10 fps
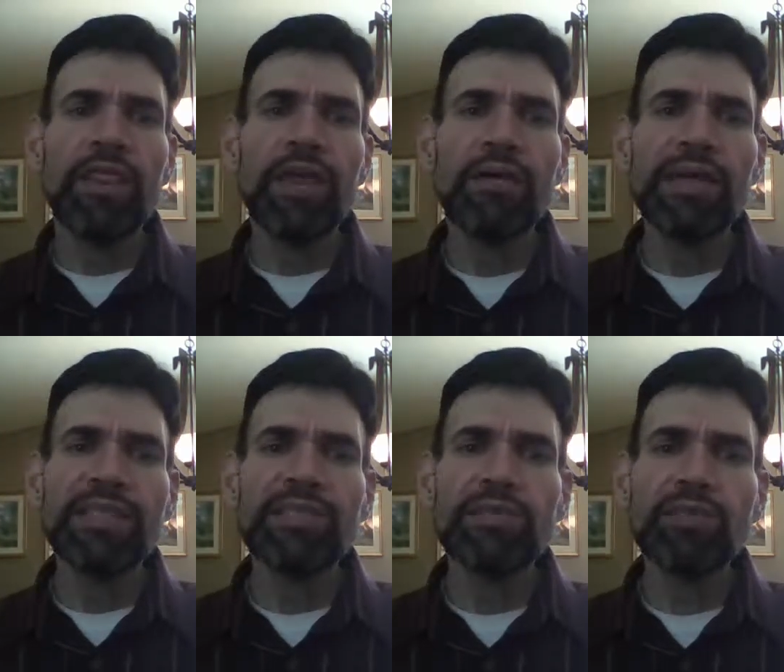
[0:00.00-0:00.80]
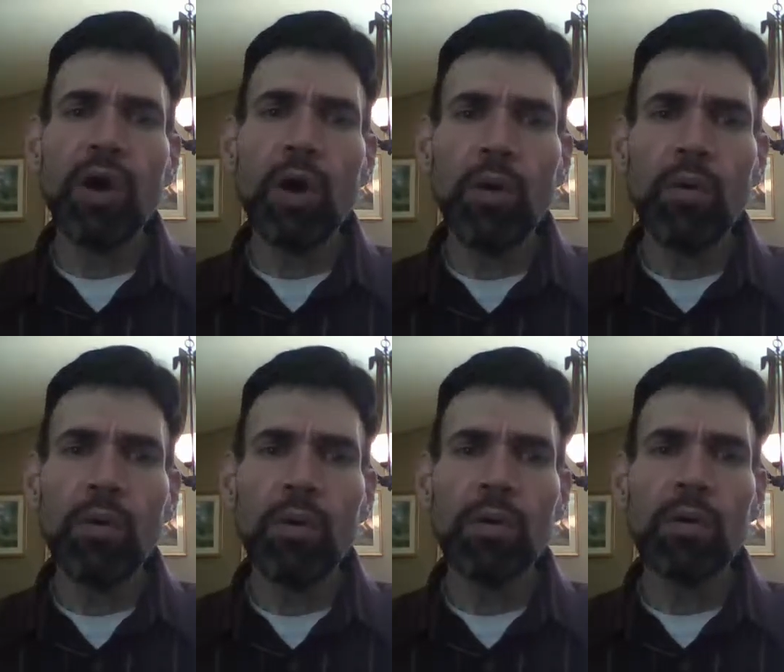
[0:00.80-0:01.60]
There is
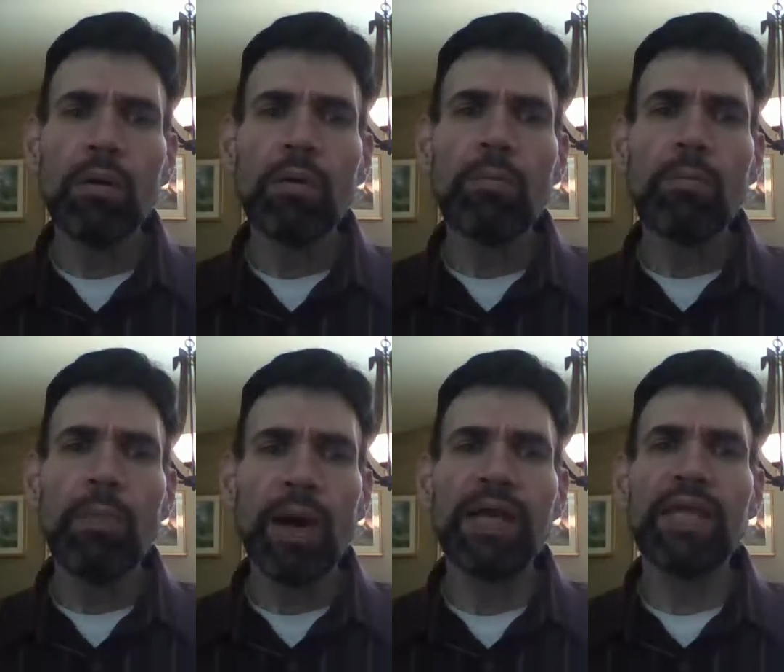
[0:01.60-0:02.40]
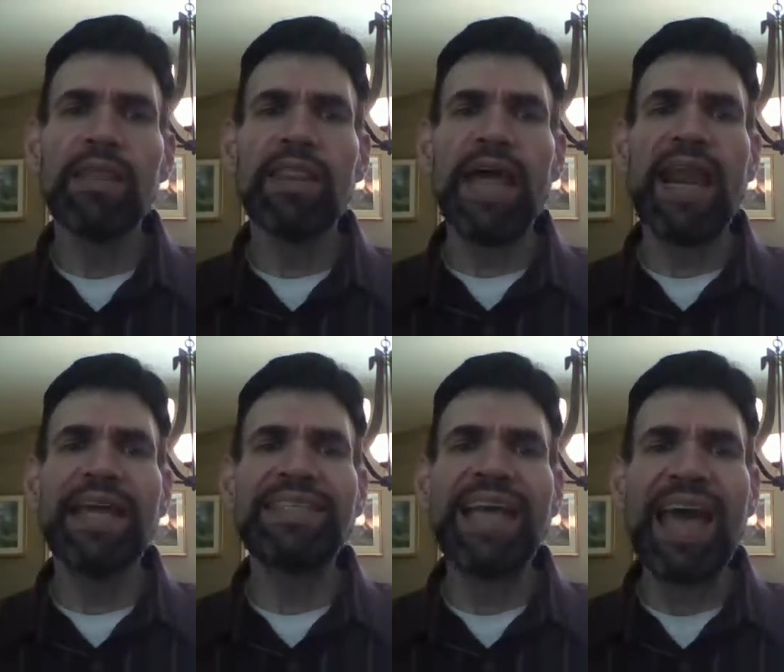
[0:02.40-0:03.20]
nobody that
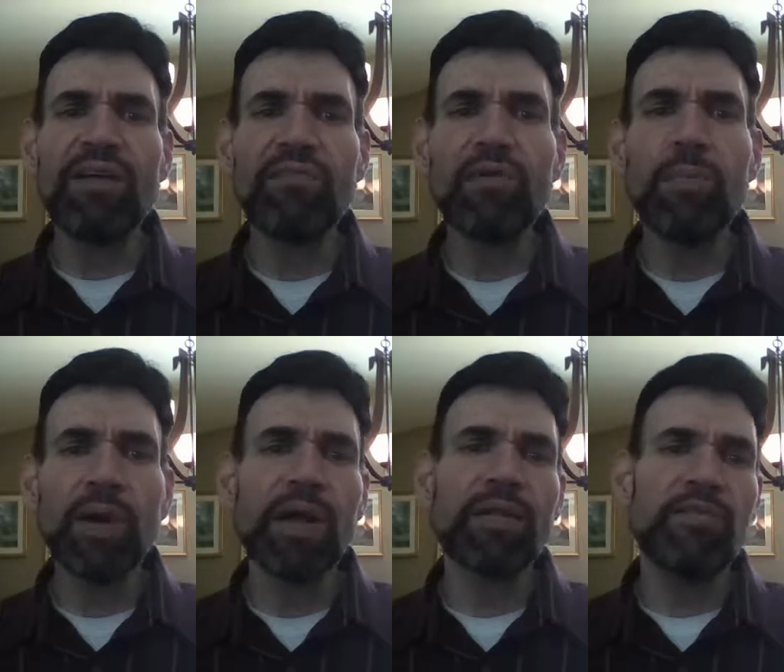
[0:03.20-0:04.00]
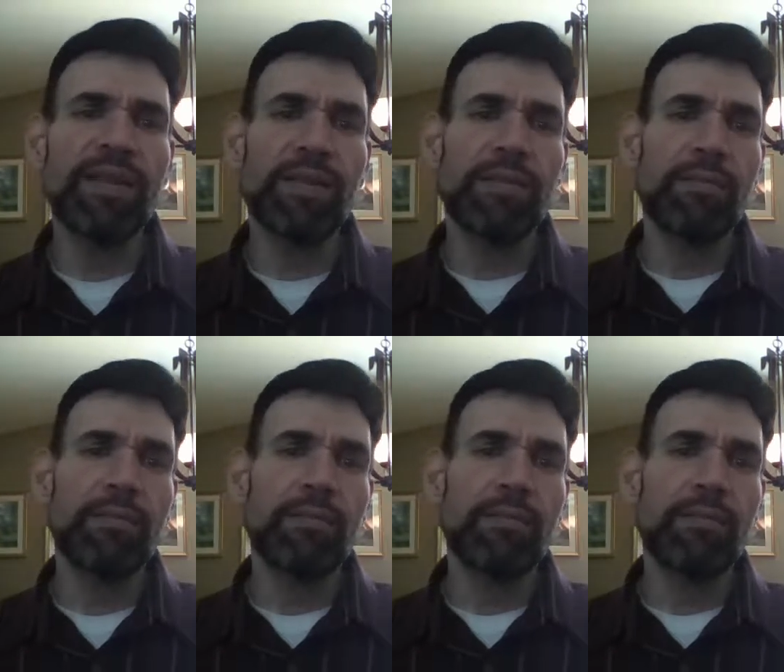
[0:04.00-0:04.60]
has ever put on tefillin